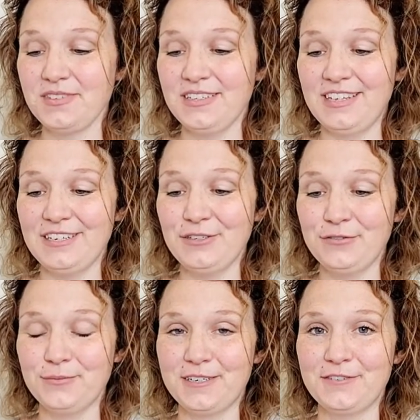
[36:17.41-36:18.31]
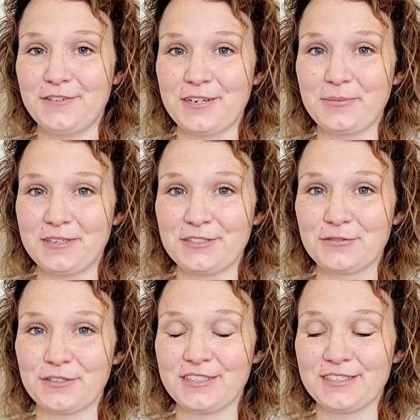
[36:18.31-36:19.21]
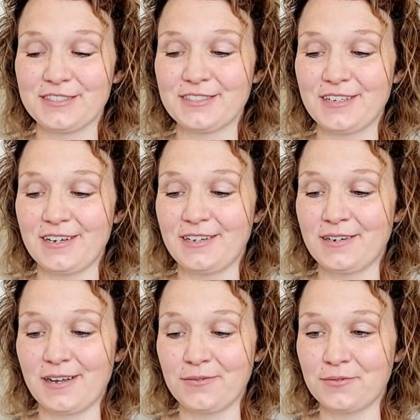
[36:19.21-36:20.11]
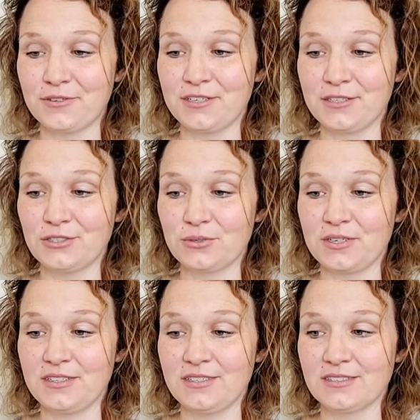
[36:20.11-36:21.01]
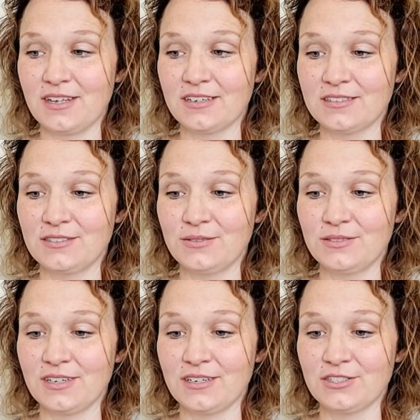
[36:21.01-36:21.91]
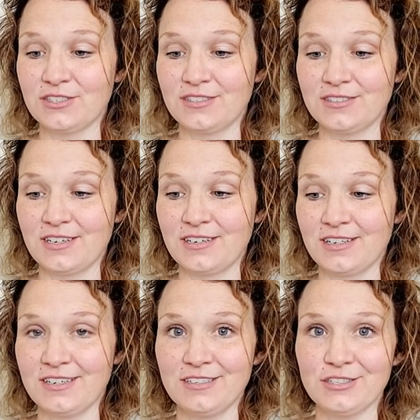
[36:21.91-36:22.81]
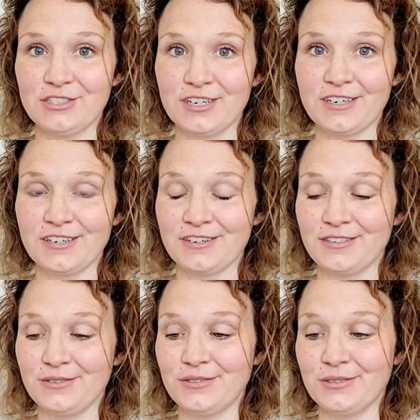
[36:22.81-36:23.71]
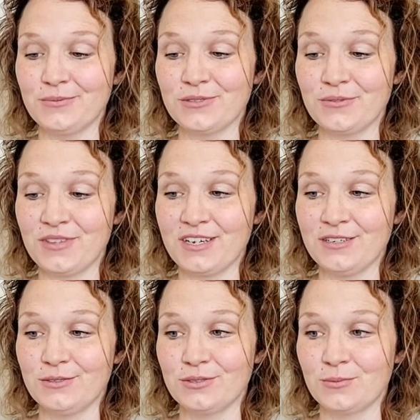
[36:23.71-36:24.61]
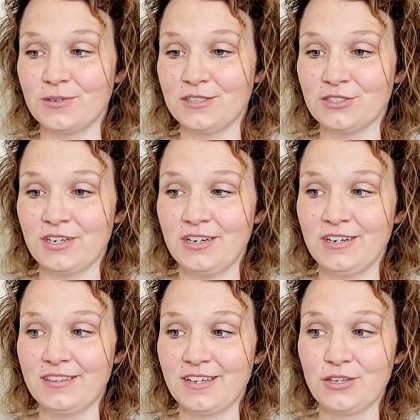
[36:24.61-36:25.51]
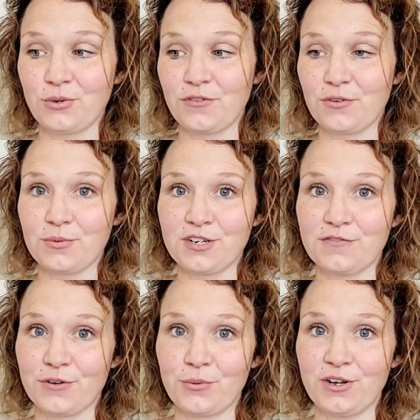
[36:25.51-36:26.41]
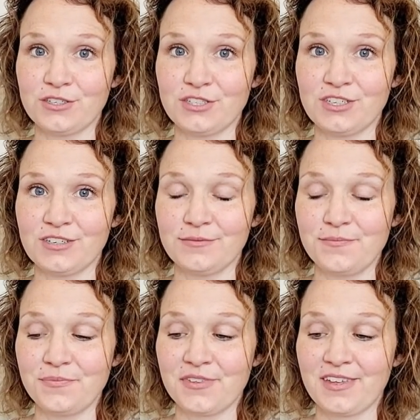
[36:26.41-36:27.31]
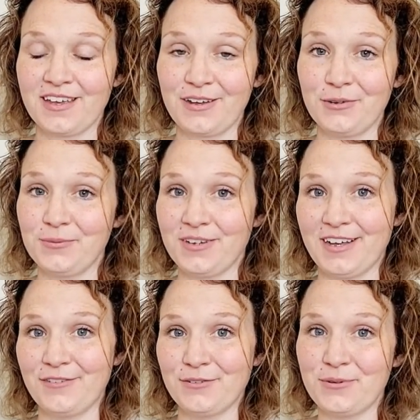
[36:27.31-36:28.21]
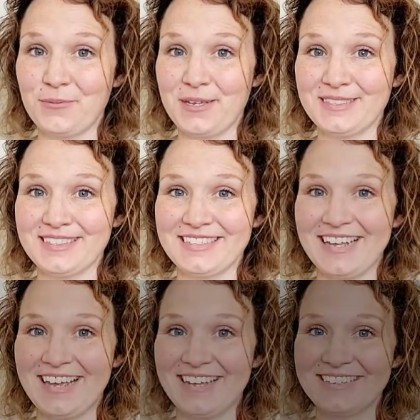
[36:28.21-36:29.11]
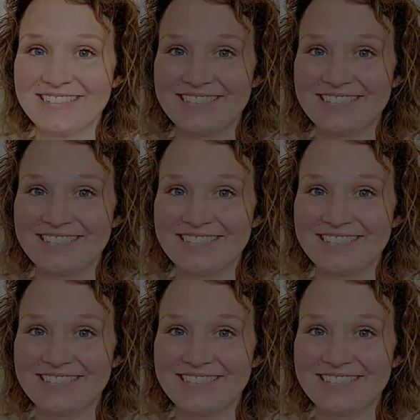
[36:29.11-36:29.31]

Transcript: Thank you mu very much for this, and I really enjoyed these last two sessions and getting to share here on YouTube, so thank you so much. Thank you everybody for watching. I hope you have an amazing day.